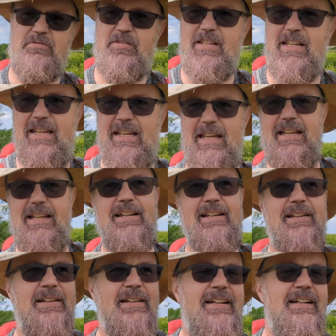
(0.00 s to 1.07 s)
of today,
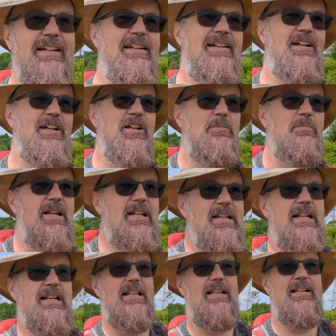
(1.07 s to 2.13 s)

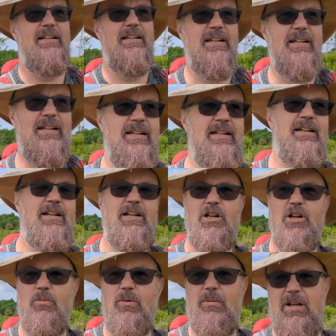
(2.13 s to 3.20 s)
mental
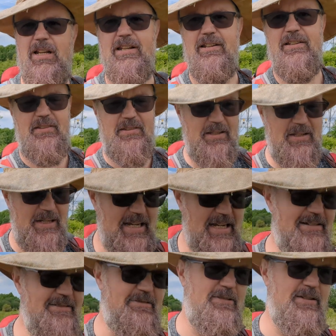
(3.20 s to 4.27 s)
wobbliness can
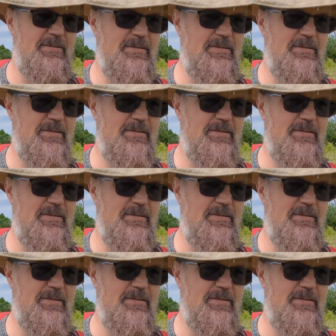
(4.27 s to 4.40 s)
have